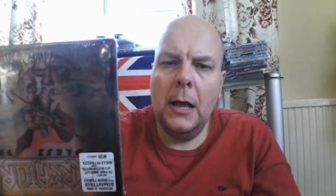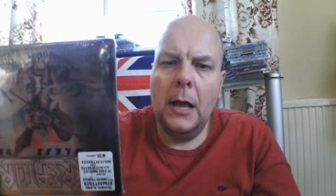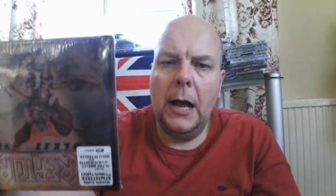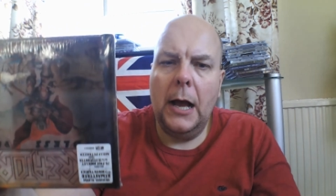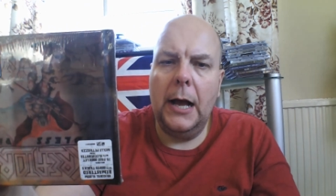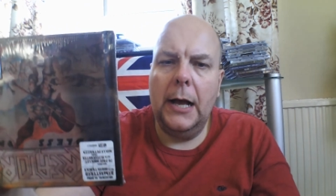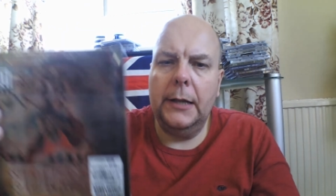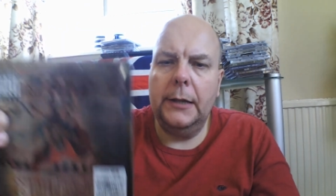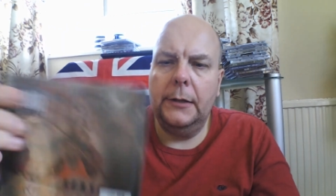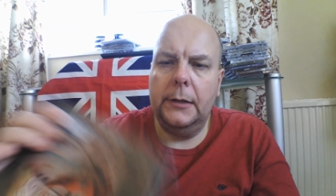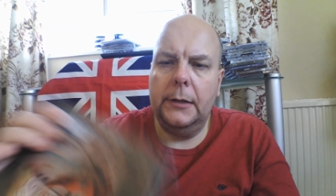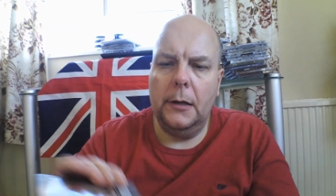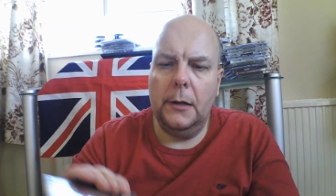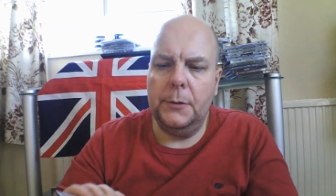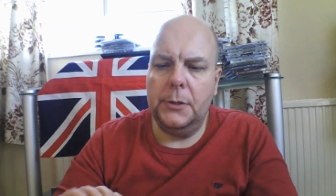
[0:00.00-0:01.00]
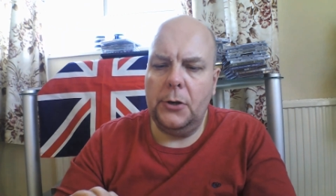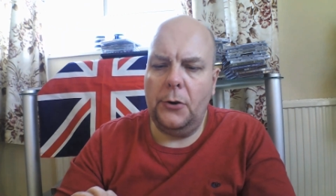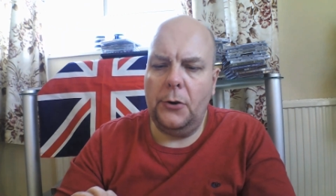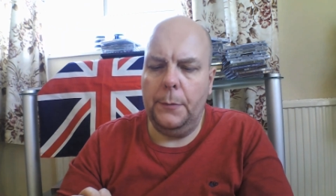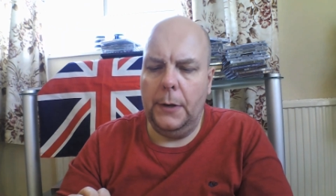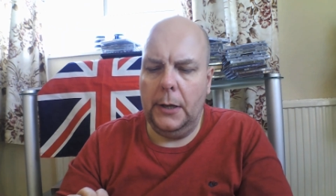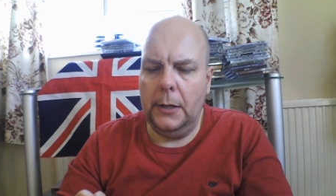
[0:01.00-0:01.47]
And
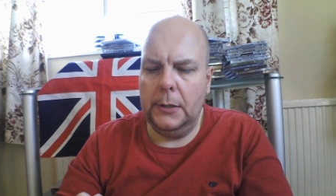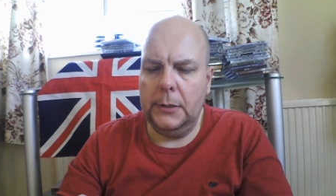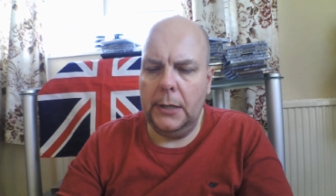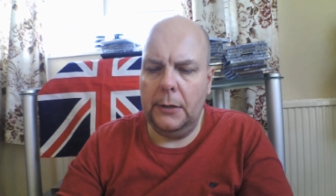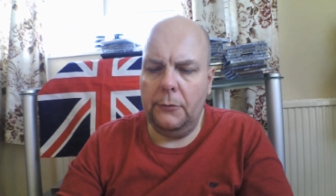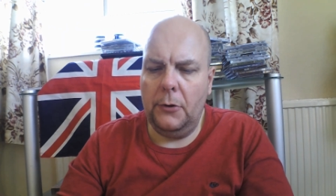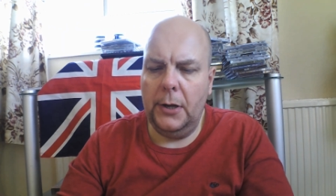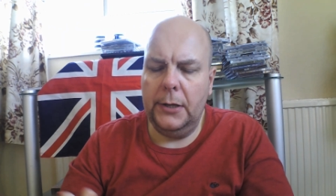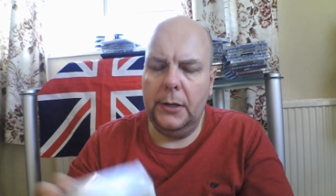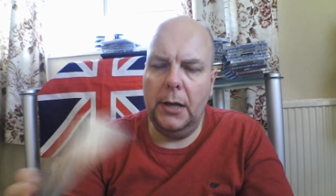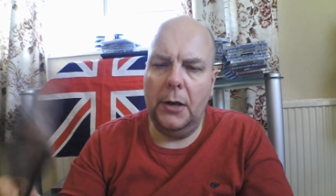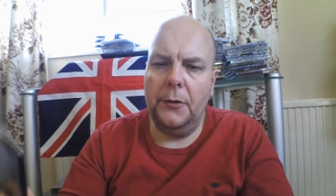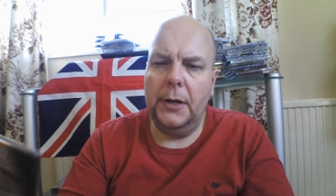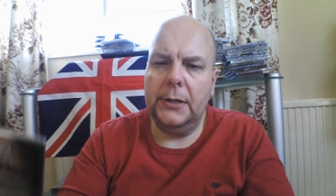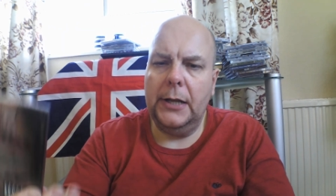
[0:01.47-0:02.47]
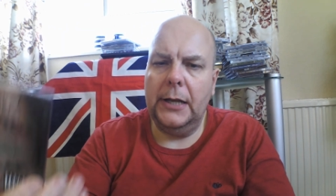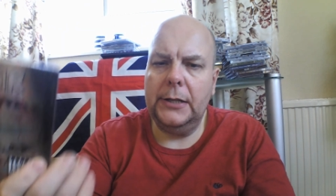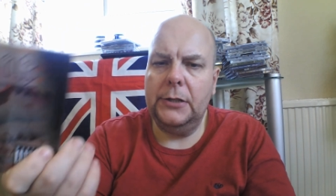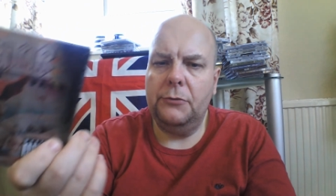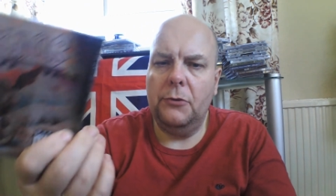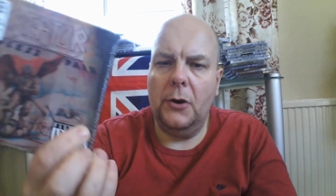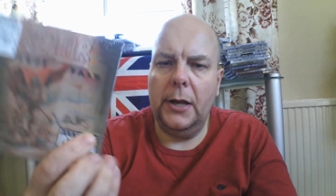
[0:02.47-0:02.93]
sorry about, is that right? No,
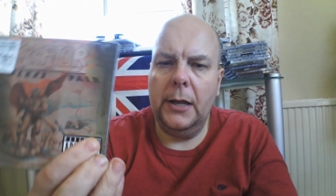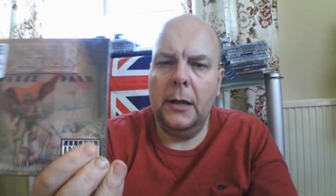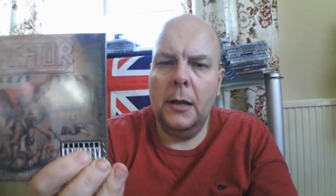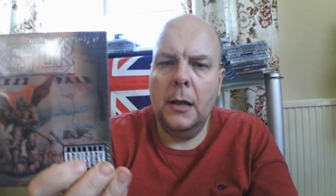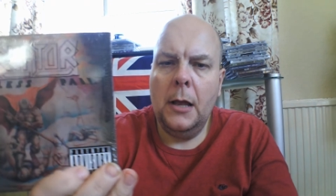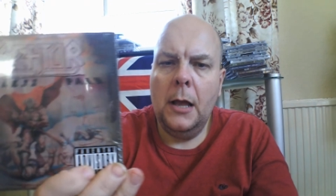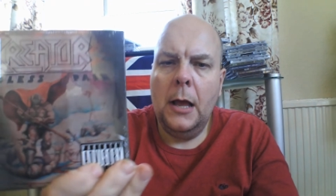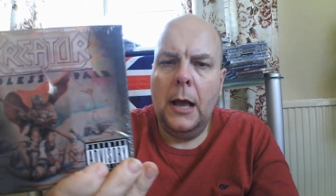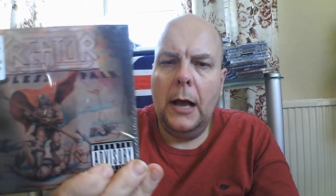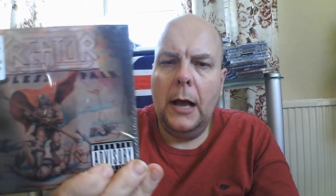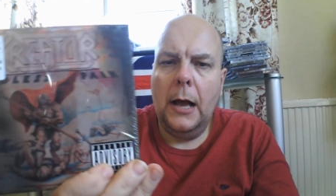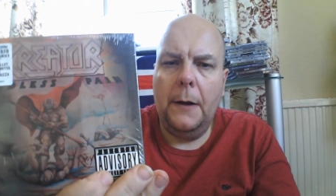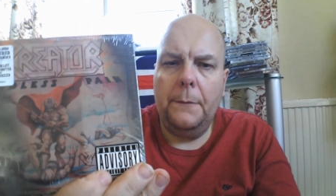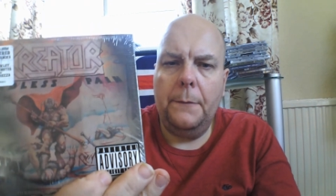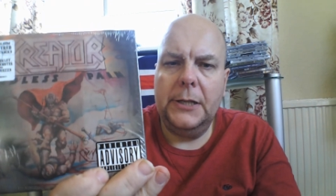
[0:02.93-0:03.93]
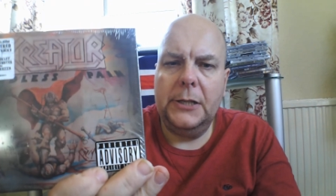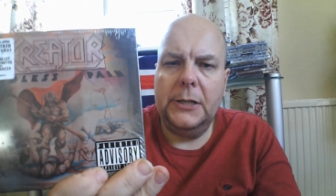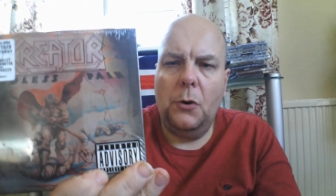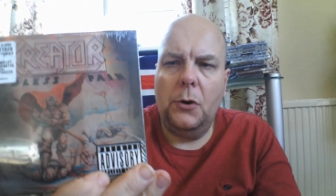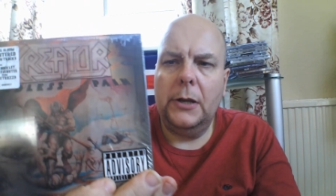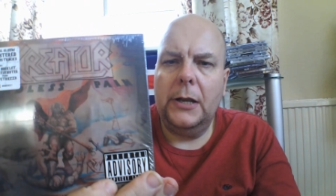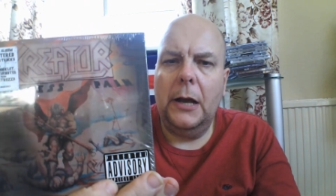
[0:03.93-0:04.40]
that's right. This
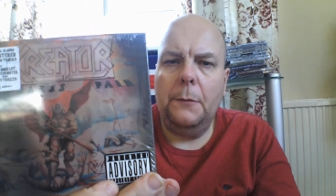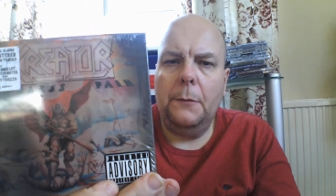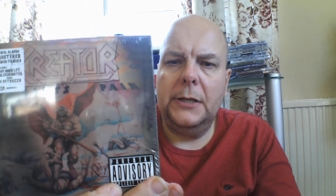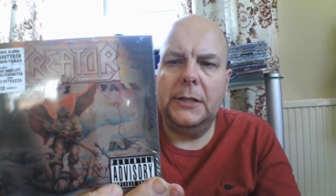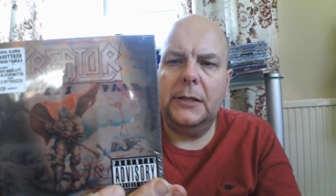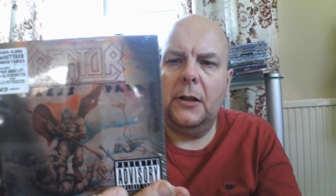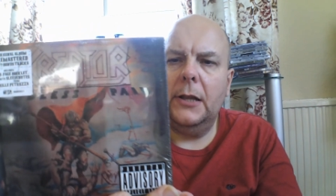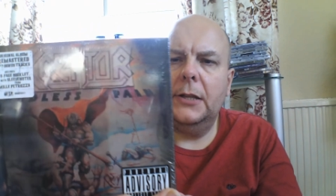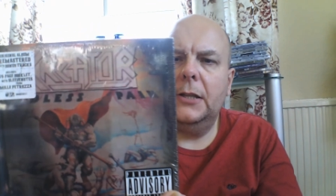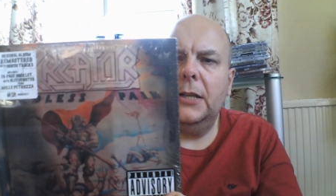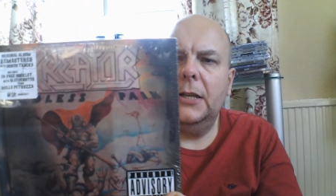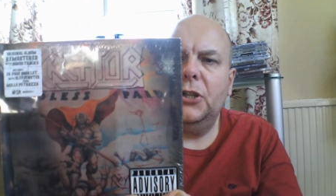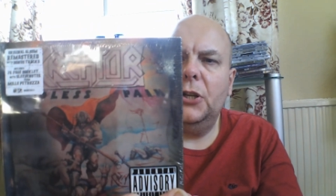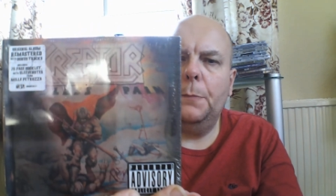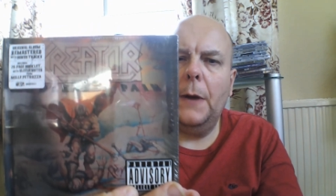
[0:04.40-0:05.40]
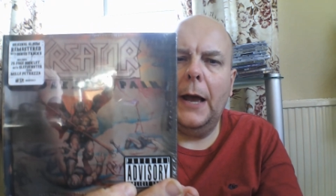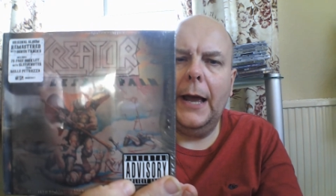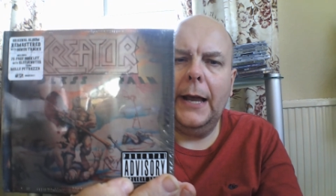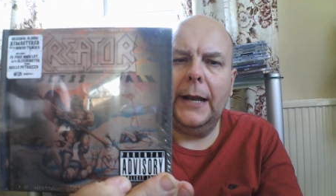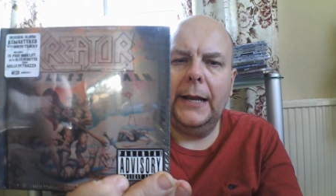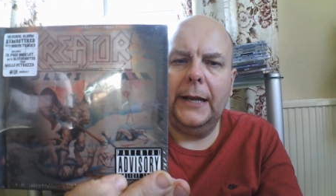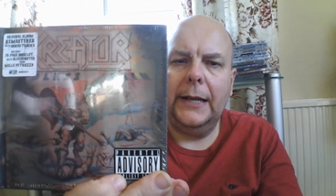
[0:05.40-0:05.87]
one comes, it's like the
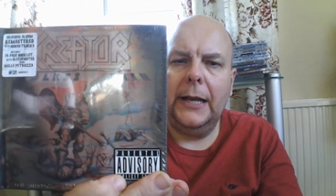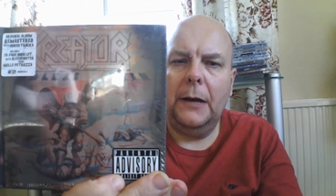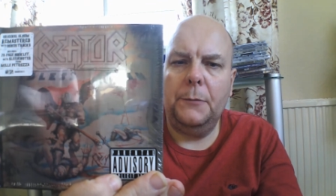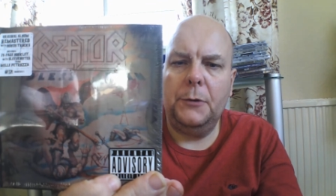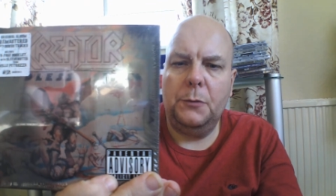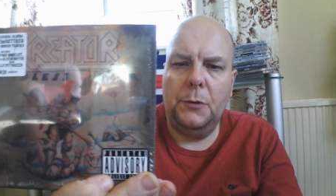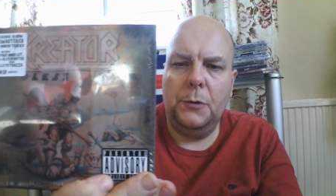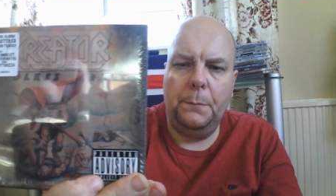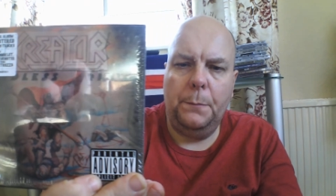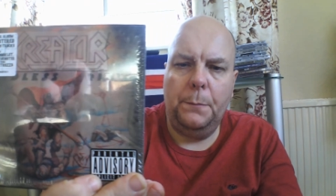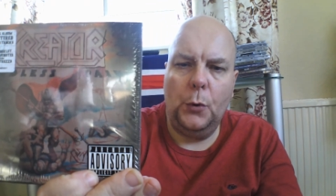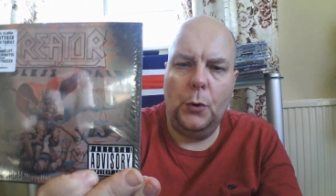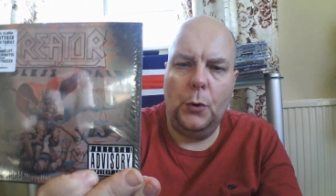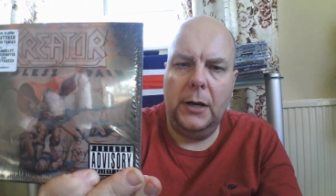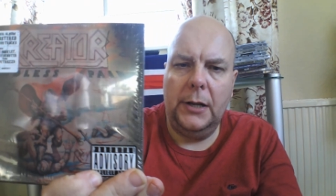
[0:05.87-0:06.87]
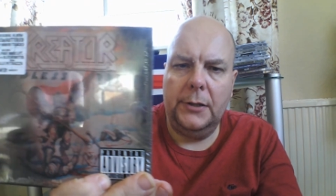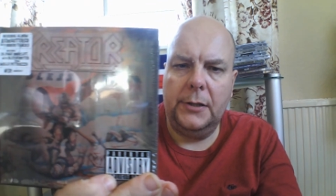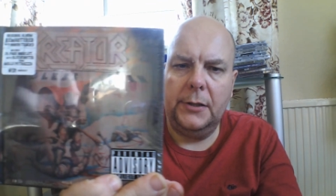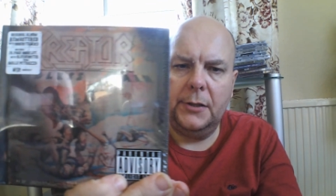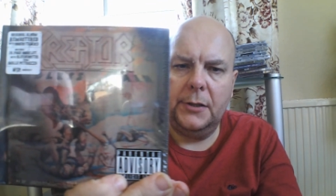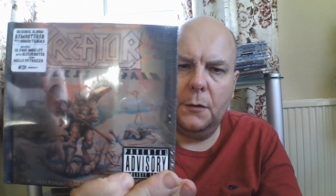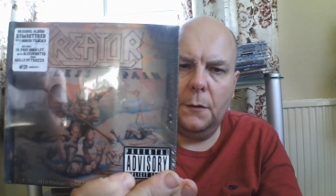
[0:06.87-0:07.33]
digipack. It comes with a booklet
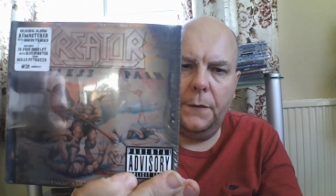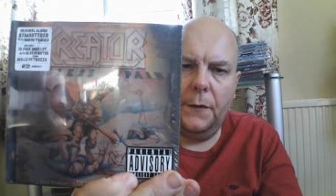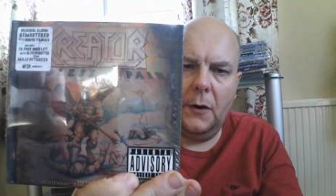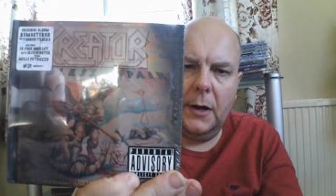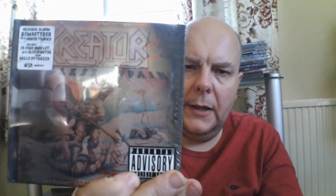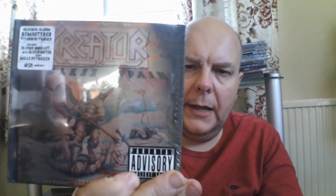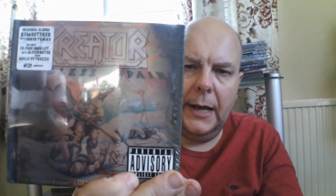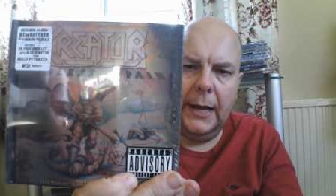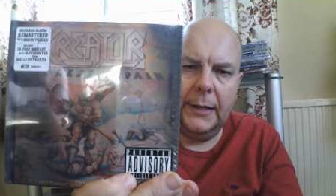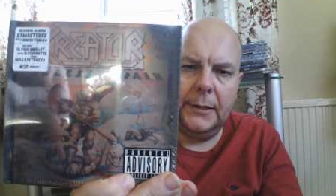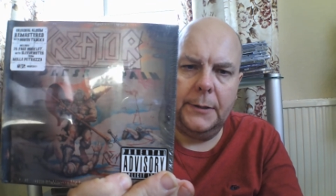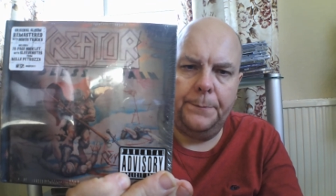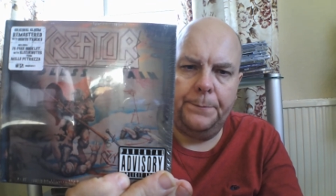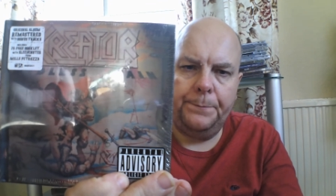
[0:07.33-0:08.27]
and stuff like that.